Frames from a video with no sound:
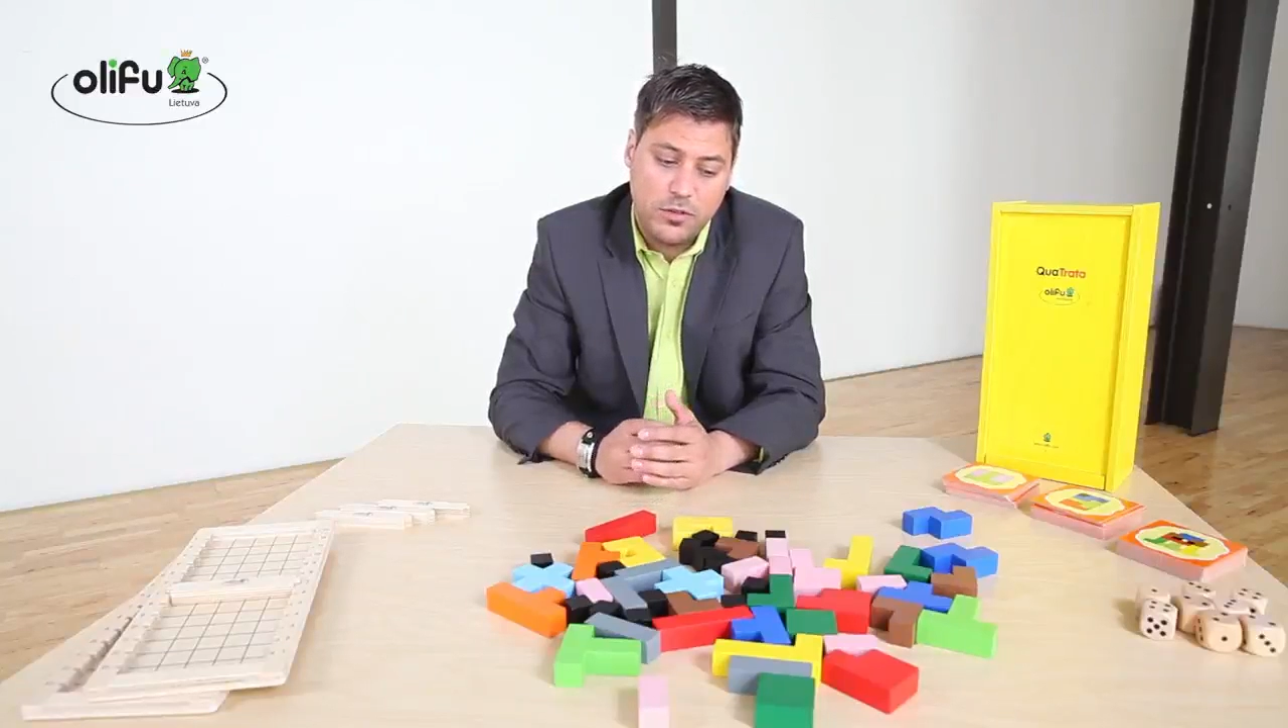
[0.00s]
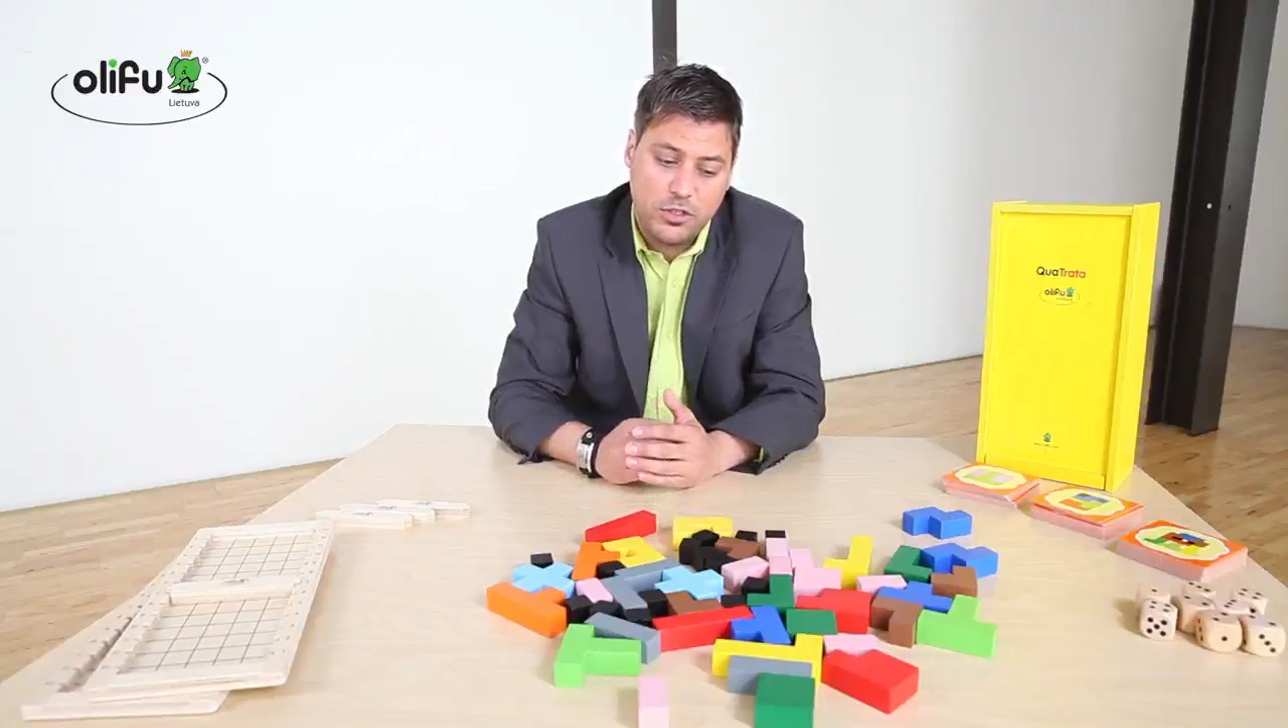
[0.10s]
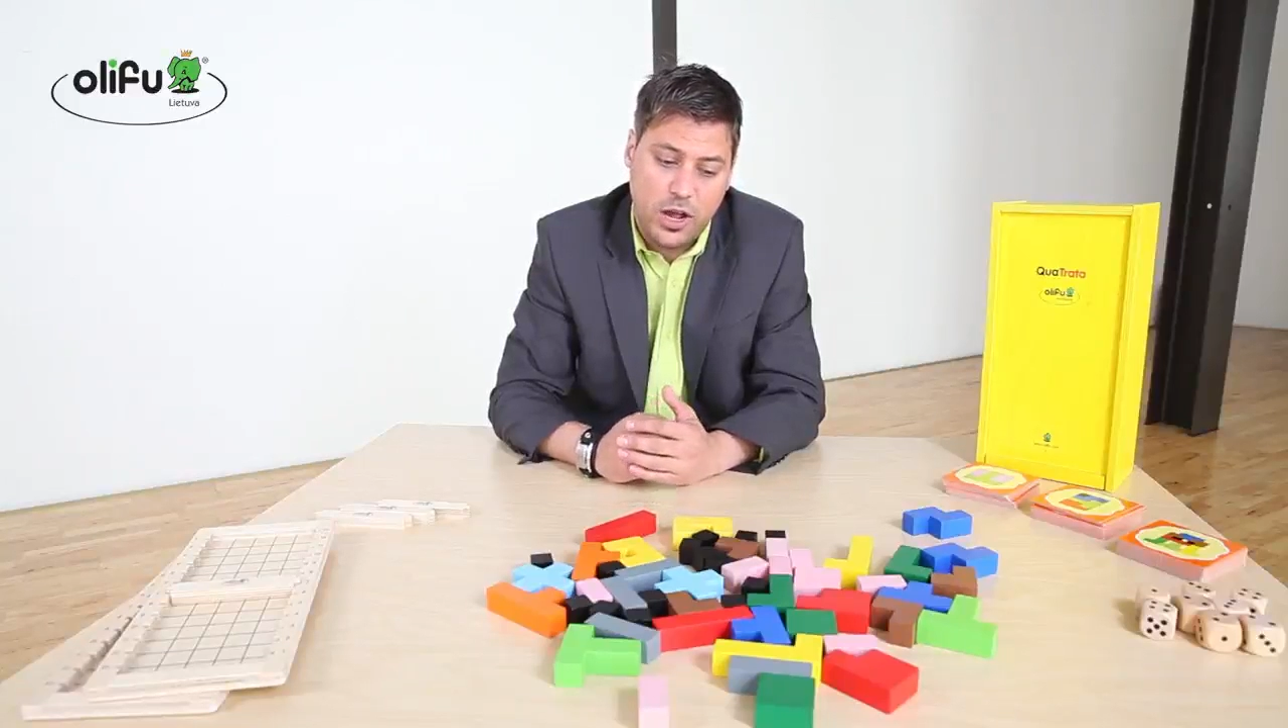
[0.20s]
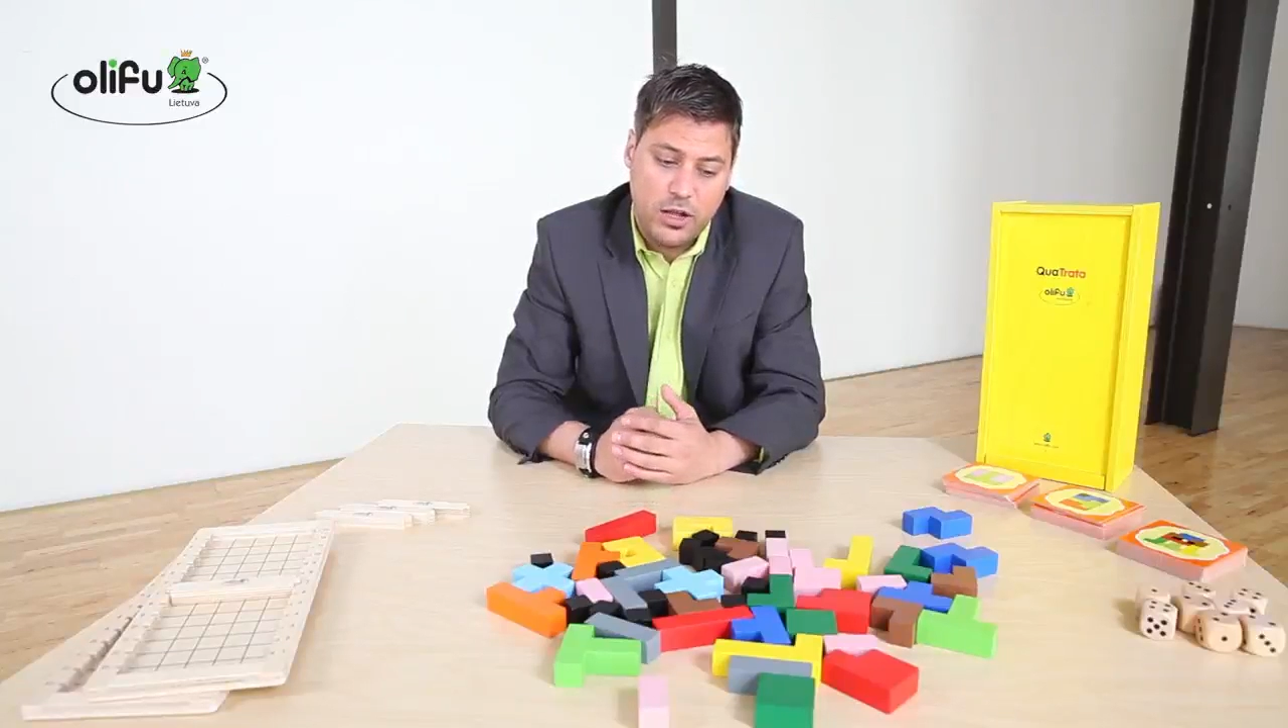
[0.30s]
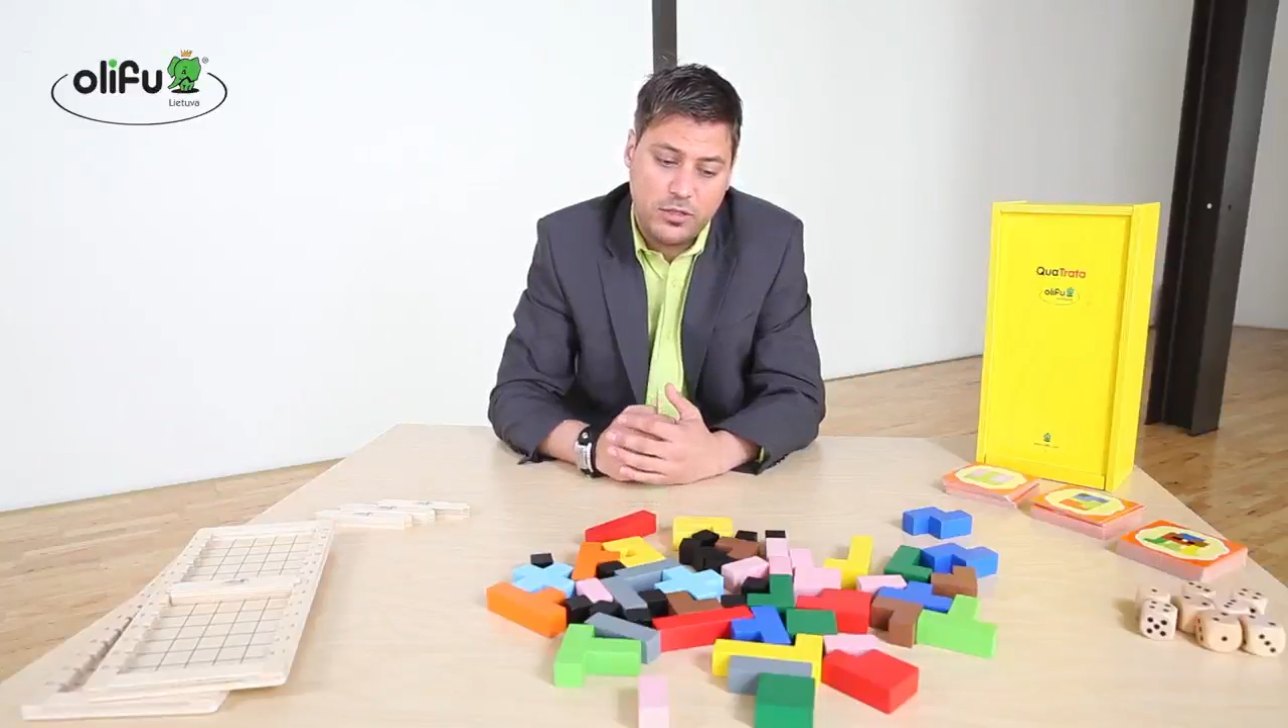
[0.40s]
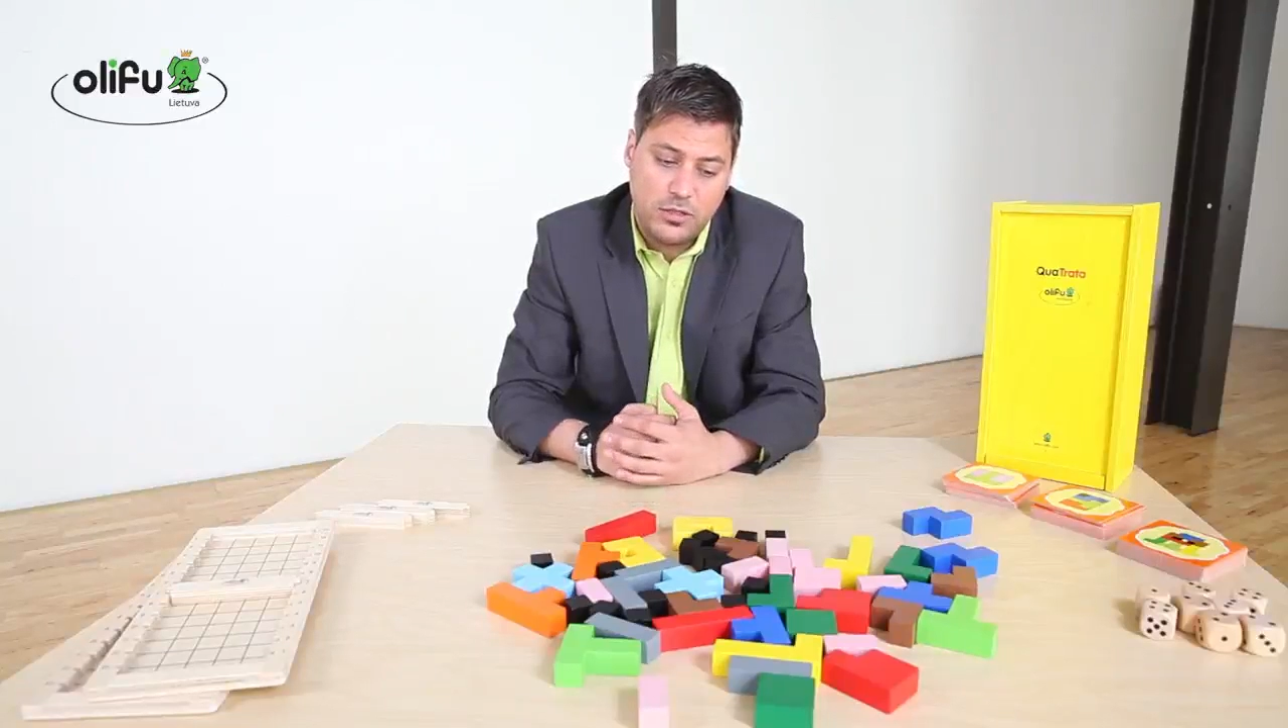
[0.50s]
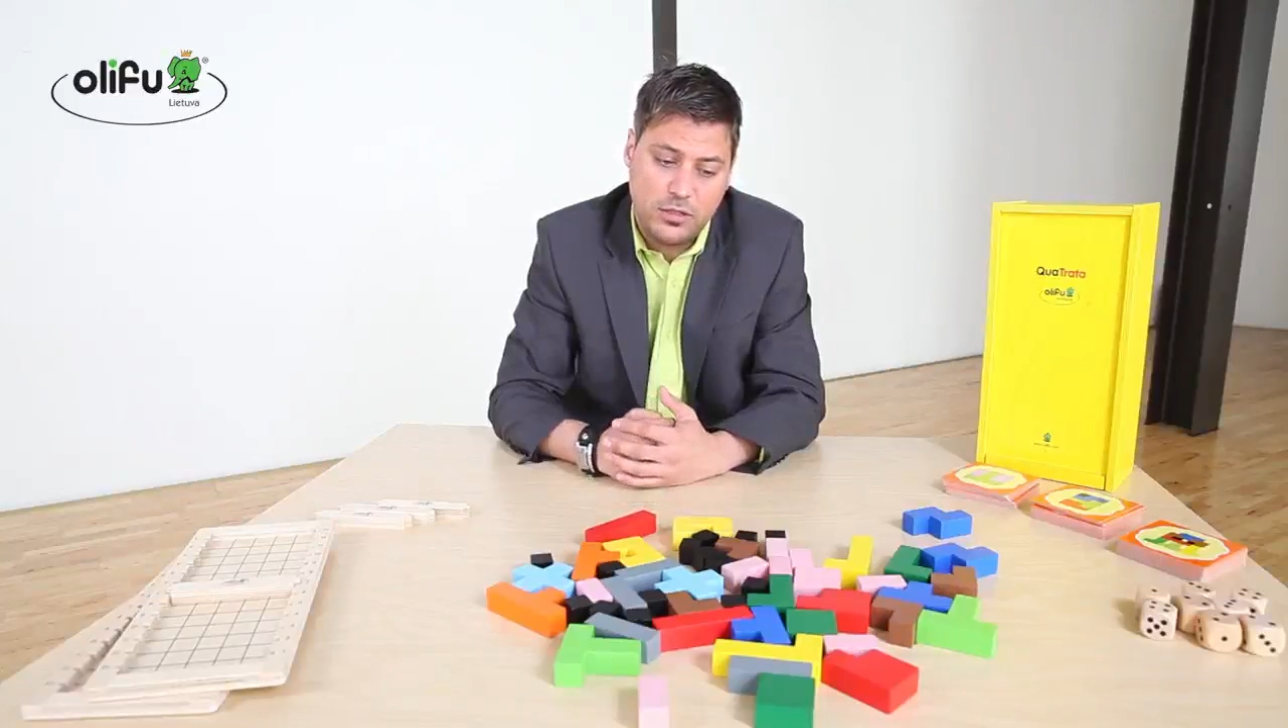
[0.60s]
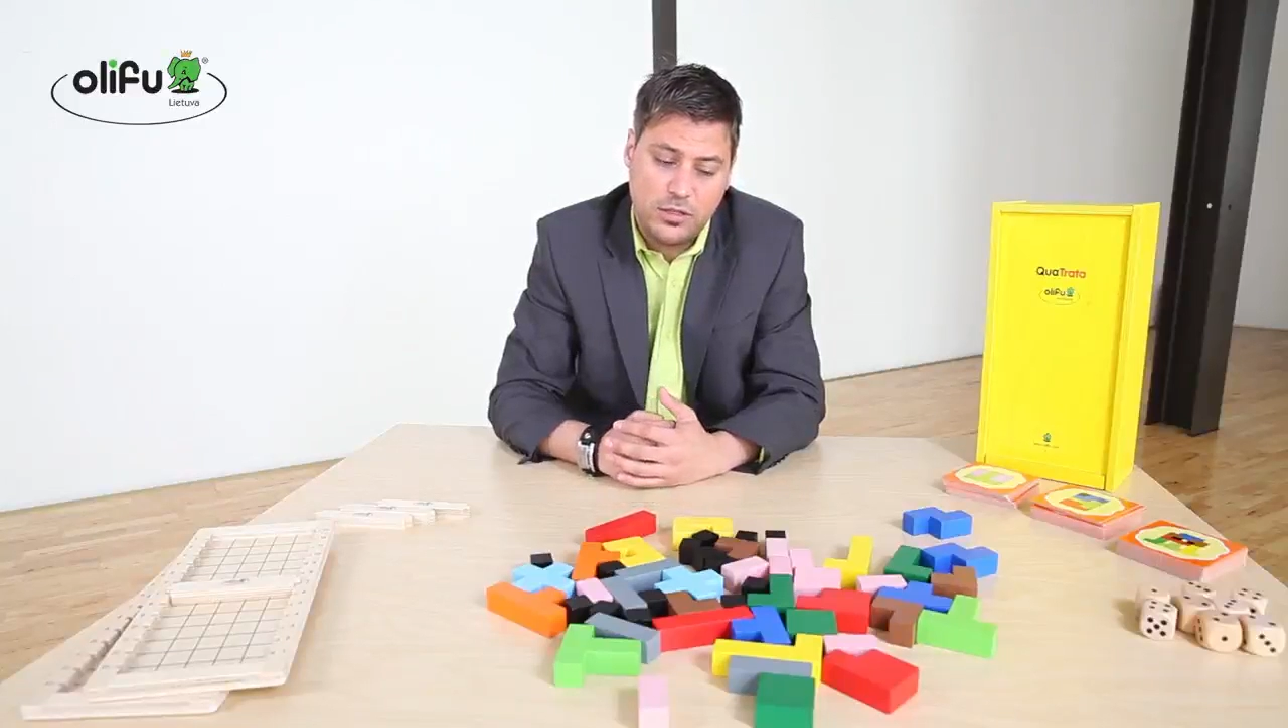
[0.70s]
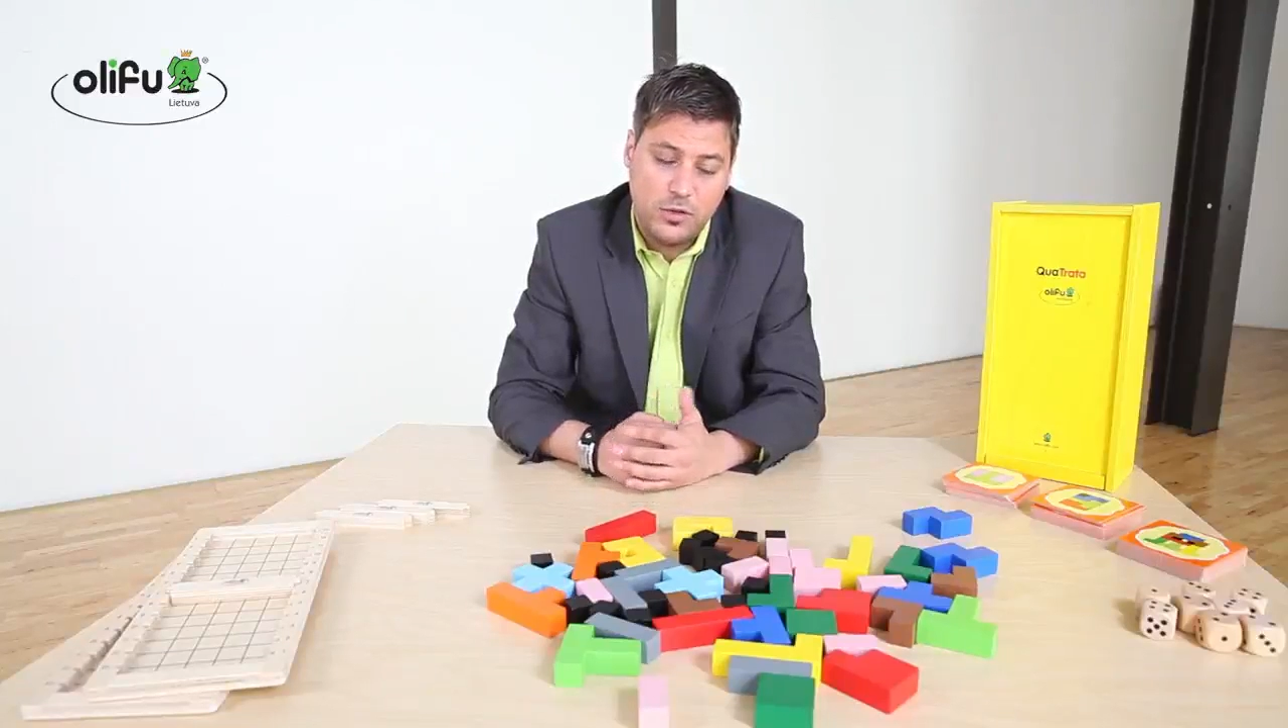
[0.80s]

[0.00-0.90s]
a child is